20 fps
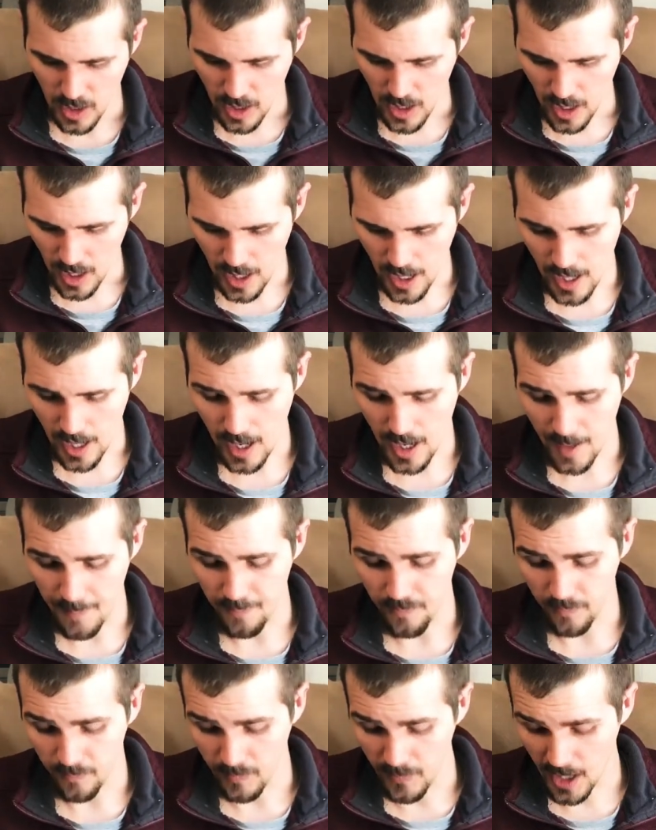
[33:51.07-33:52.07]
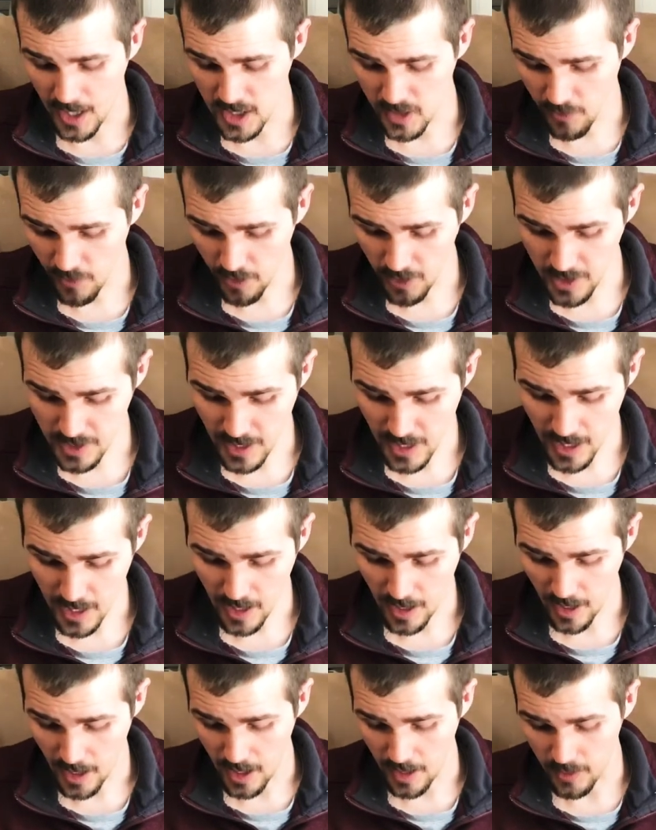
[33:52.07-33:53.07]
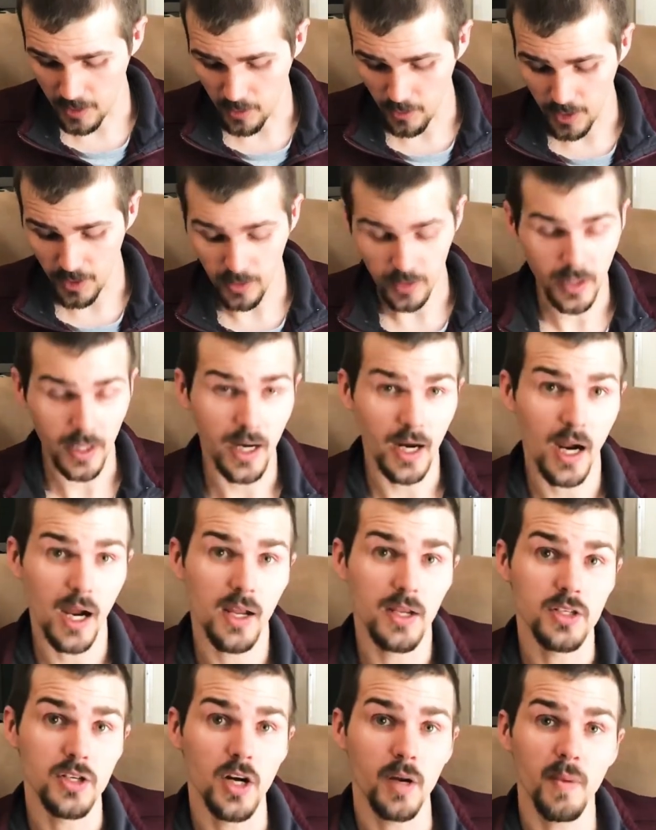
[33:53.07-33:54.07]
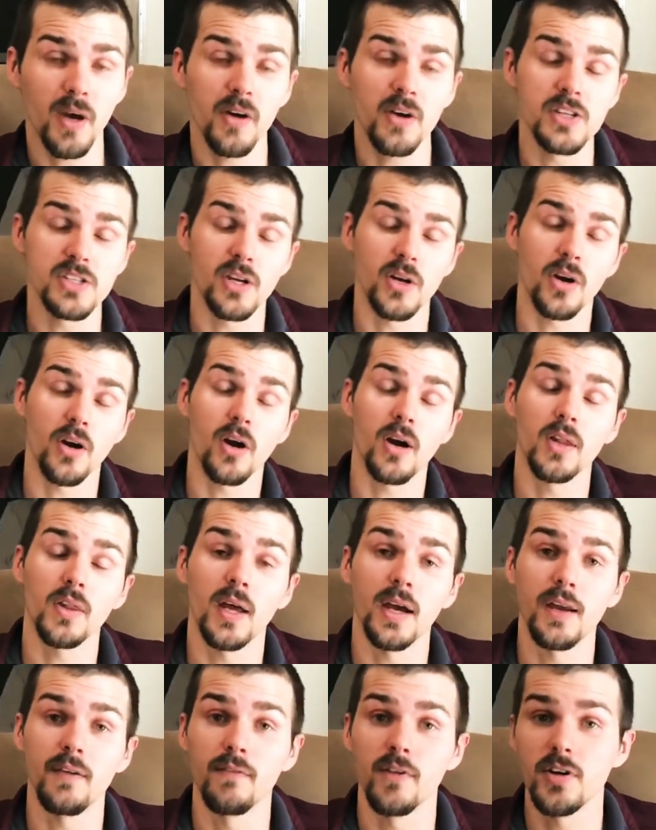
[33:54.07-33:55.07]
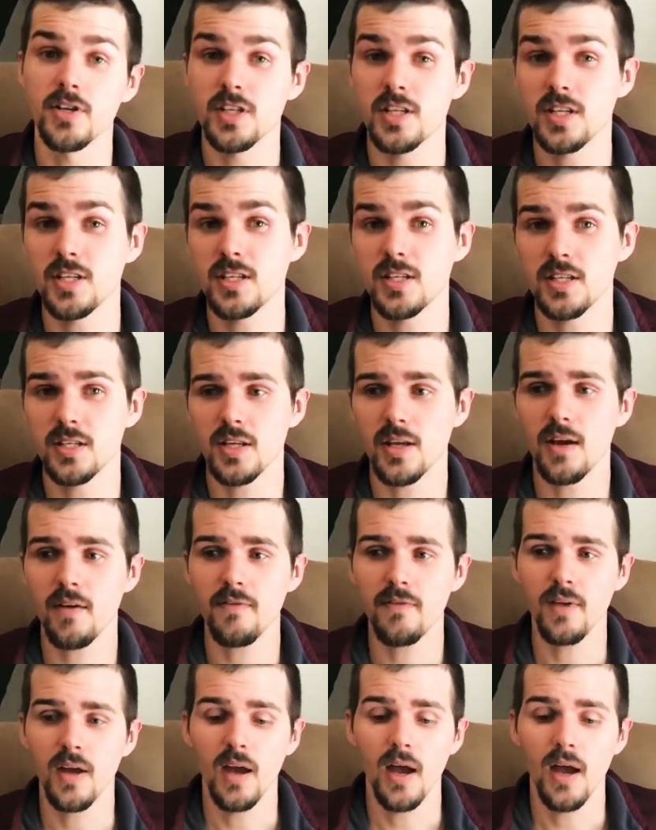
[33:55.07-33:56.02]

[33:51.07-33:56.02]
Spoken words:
As far as that, the only other thing I gotta talk about is our online versus stuff.